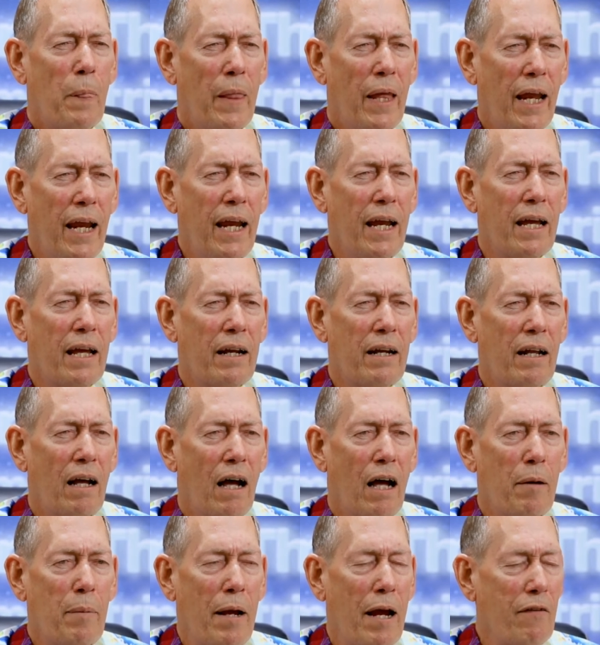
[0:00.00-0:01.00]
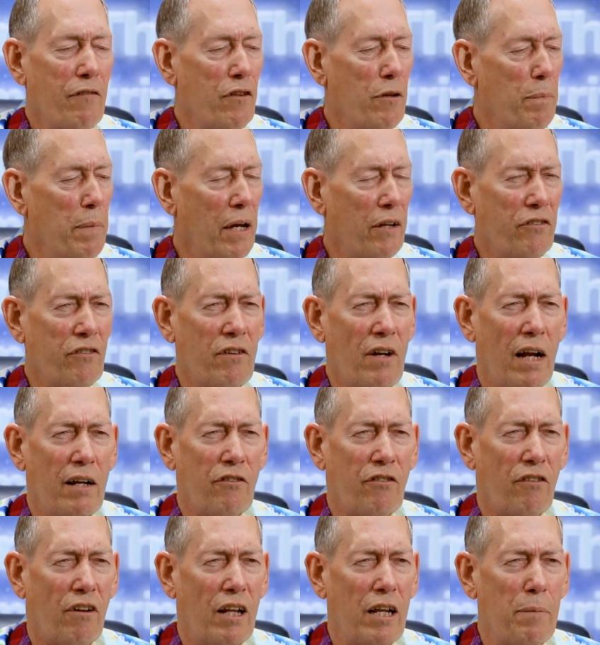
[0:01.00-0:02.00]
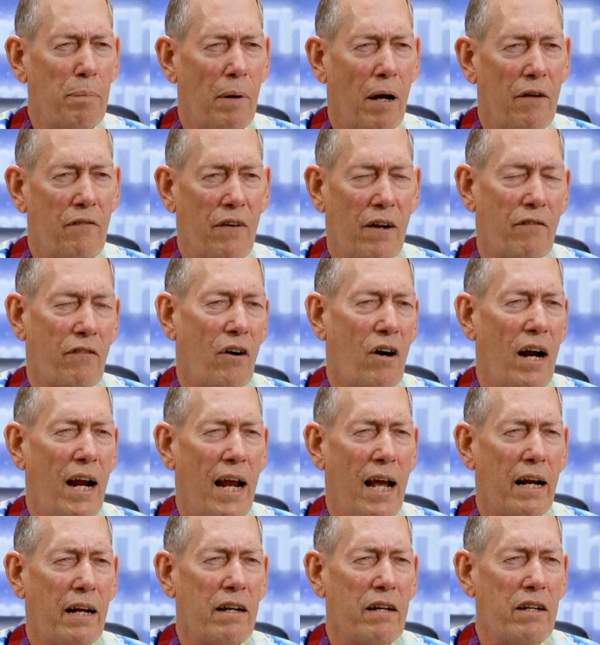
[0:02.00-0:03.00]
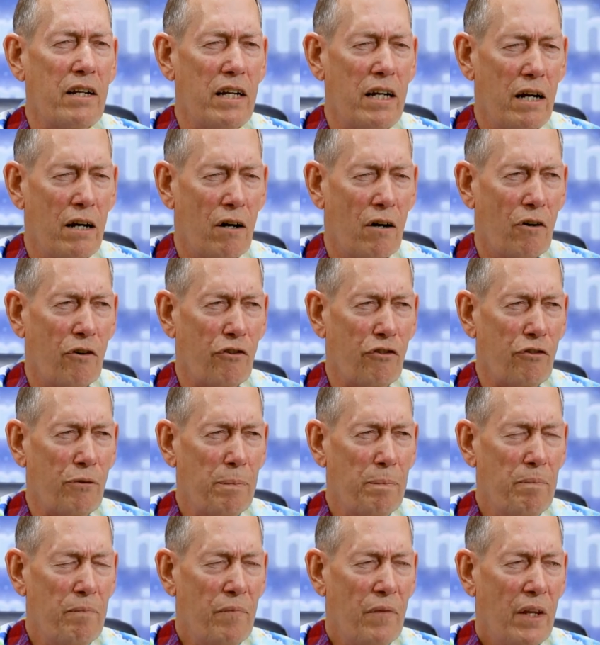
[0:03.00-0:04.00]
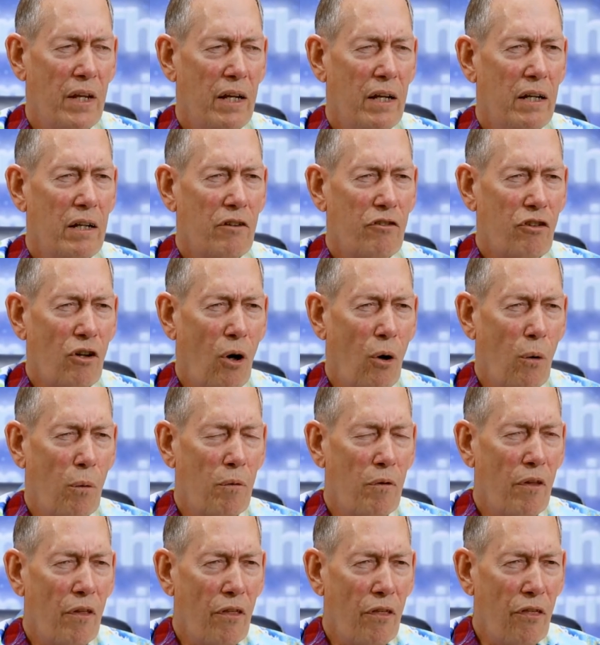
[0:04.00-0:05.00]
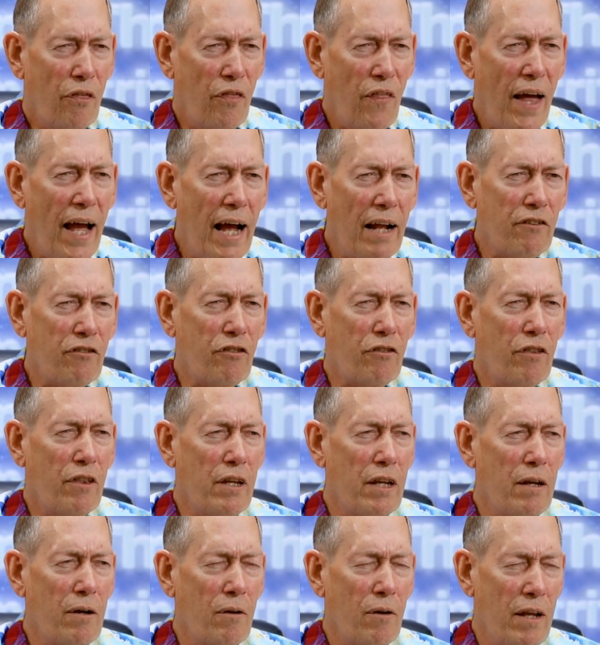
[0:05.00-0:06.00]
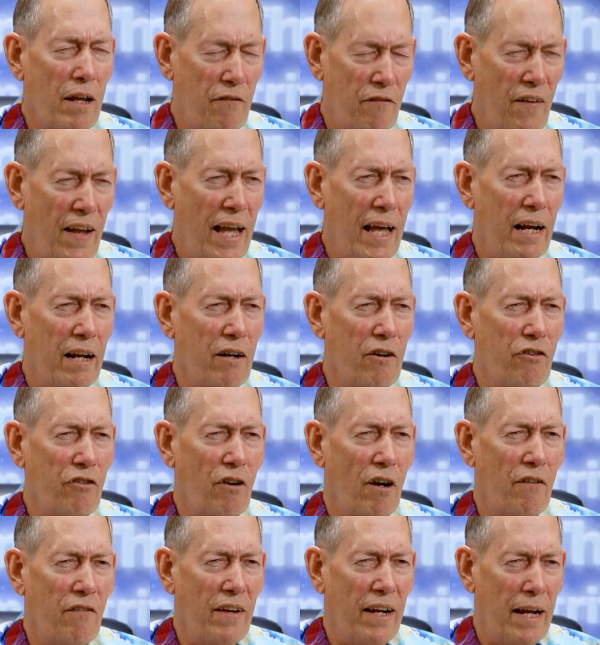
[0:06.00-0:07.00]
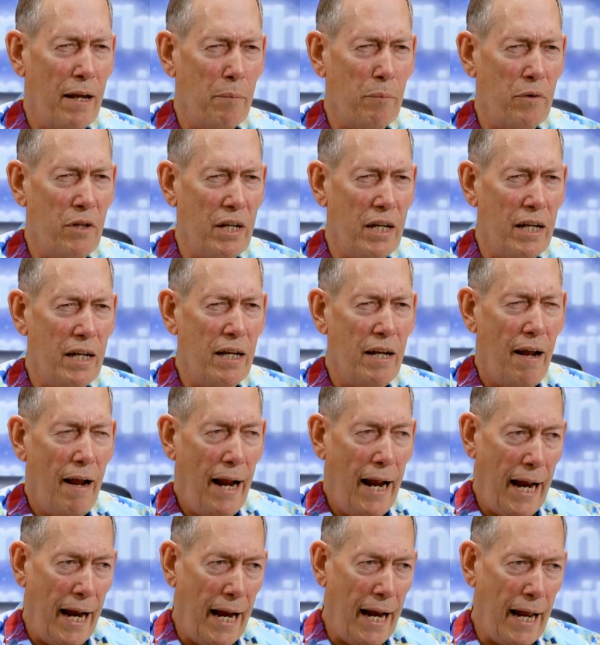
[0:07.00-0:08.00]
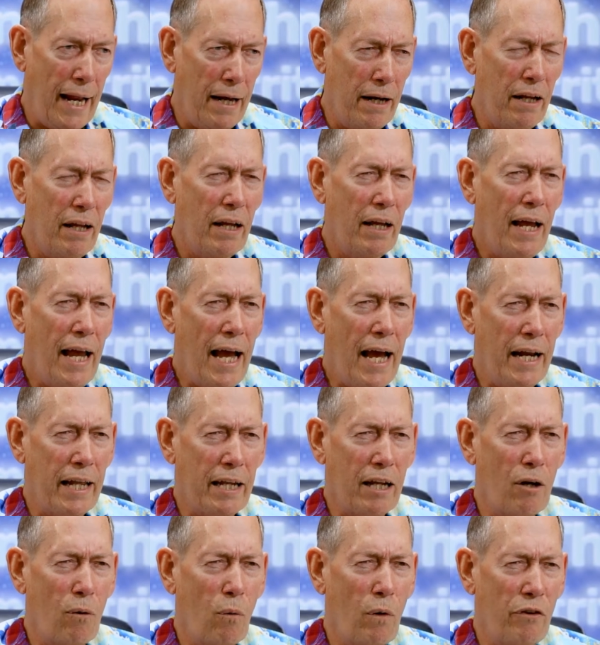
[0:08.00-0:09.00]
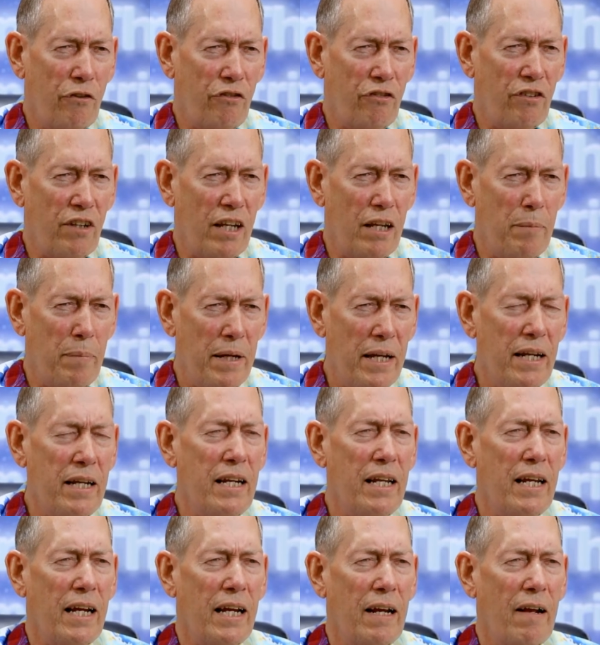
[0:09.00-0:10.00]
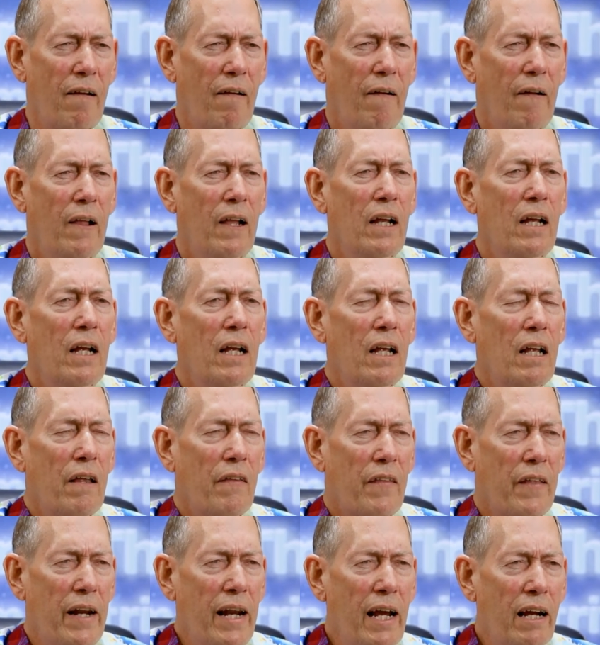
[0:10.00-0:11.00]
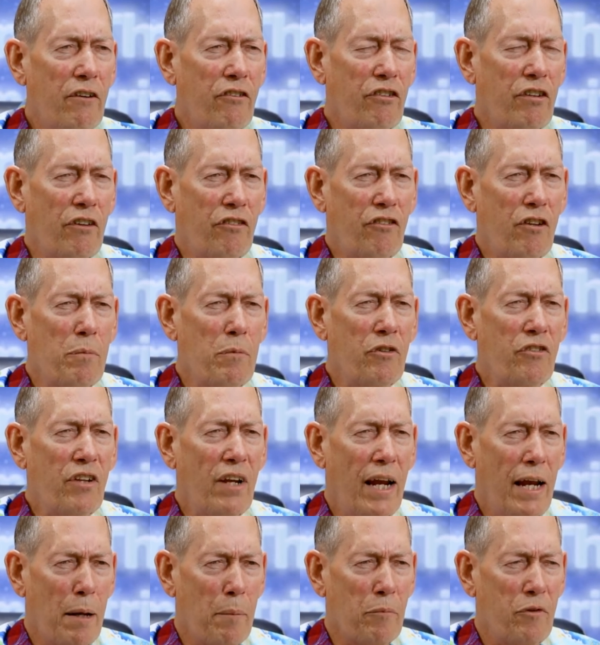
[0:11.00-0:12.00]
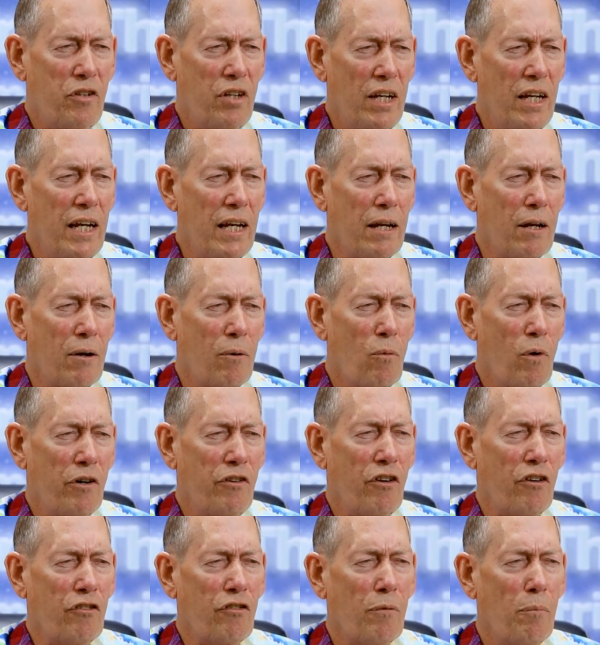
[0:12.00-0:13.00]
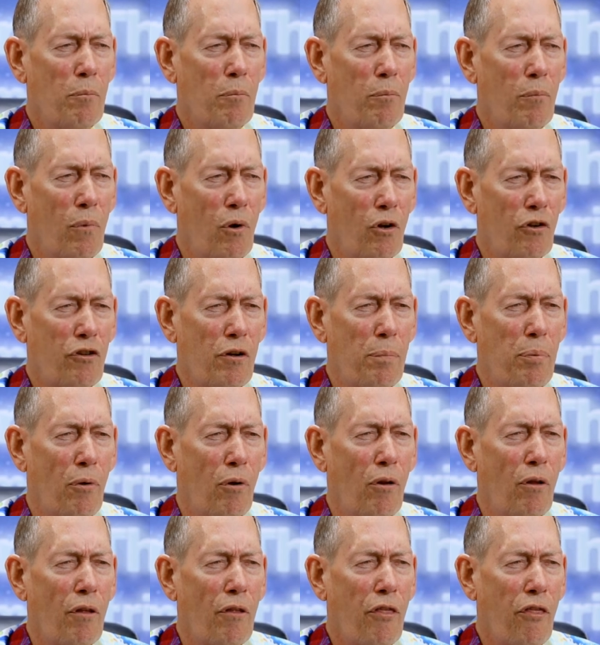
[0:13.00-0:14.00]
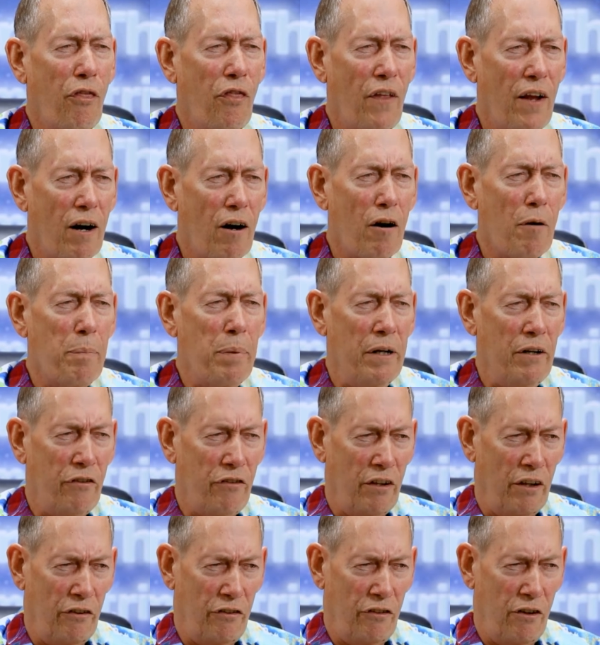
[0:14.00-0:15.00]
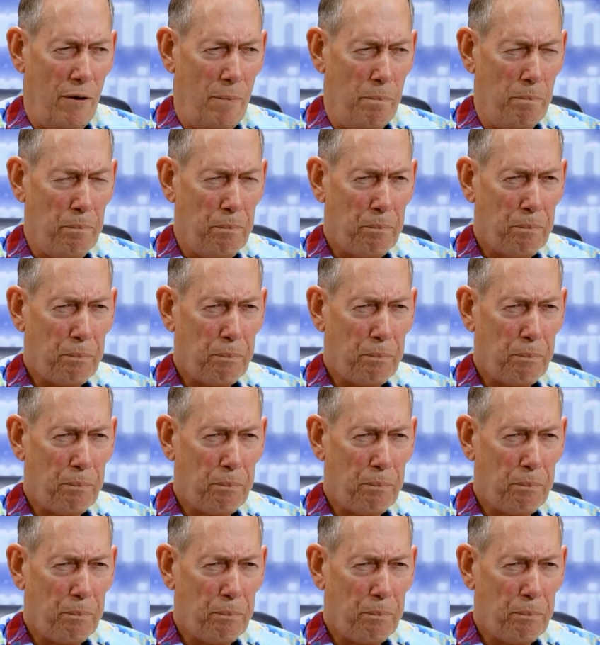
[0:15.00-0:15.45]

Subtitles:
And I'm having the best night's sleep I've ever had in years. So that's the advantage of MD and adding it with CBD. The next system is MT, which is multiple therapy system.